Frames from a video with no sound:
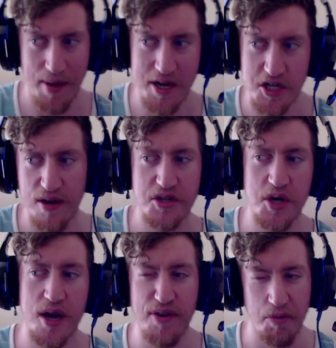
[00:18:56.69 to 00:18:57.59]
I tried
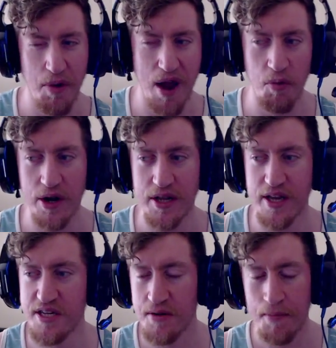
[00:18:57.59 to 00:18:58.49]
to find the right one
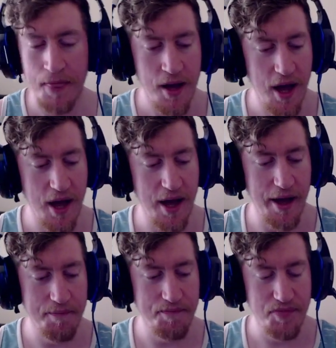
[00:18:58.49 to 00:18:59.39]
because,
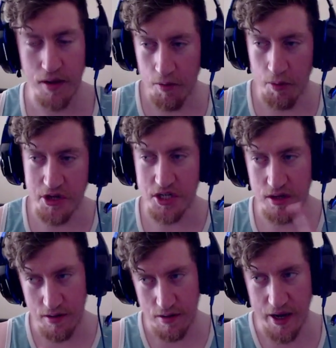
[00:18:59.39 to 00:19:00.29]
uh, which
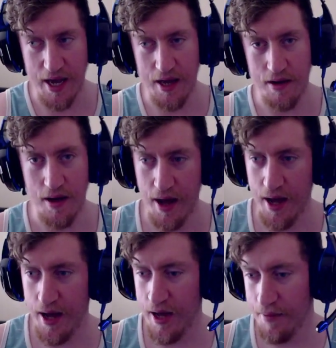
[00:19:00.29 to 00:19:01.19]
again,
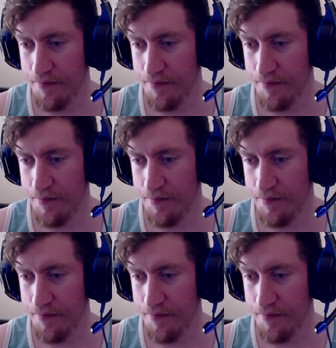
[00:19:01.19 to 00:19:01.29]
uh,